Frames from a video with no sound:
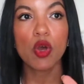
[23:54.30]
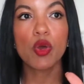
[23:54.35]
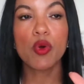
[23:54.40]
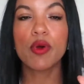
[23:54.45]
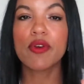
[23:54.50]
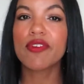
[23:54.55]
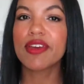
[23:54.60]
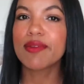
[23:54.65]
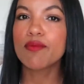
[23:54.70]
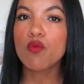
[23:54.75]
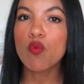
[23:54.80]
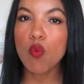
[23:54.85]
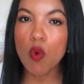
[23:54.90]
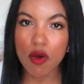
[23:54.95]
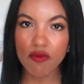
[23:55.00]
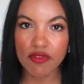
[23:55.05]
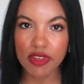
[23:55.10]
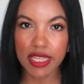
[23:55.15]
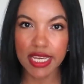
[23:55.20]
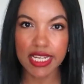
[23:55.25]
who are in
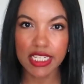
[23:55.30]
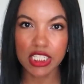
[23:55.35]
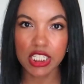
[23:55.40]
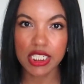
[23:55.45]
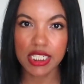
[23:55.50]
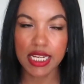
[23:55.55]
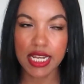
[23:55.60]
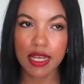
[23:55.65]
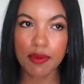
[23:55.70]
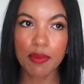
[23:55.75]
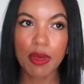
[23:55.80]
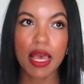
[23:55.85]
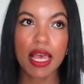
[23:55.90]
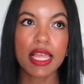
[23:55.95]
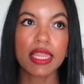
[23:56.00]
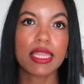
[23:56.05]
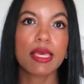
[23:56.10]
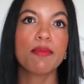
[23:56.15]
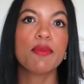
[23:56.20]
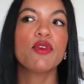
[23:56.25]
one relationship,
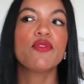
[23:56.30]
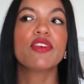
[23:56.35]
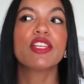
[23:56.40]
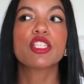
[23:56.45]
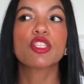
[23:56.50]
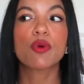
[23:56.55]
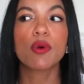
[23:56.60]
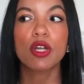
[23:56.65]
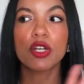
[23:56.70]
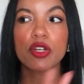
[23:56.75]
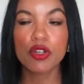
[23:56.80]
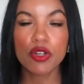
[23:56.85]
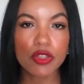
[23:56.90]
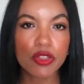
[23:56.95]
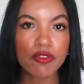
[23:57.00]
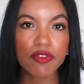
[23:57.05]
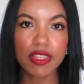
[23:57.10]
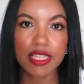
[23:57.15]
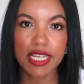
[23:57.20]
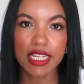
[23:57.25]
they move into
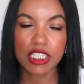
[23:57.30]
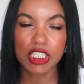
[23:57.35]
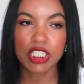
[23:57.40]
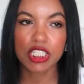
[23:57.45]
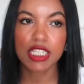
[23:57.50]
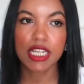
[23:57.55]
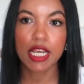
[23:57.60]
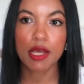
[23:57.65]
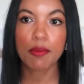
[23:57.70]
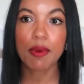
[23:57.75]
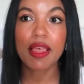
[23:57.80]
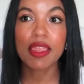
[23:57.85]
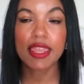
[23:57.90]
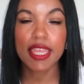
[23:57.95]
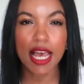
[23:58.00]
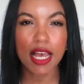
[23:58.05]
another relationship,